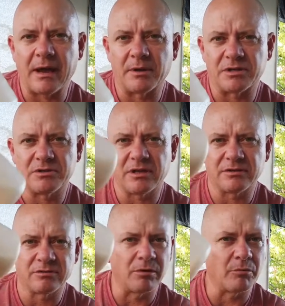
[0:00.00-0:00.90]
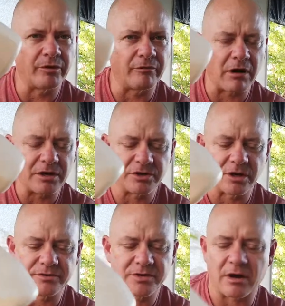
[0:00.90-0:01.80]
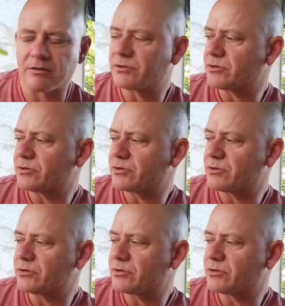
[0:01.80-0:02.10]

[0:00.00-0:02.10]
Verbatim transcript: how much debt and what the ratios are,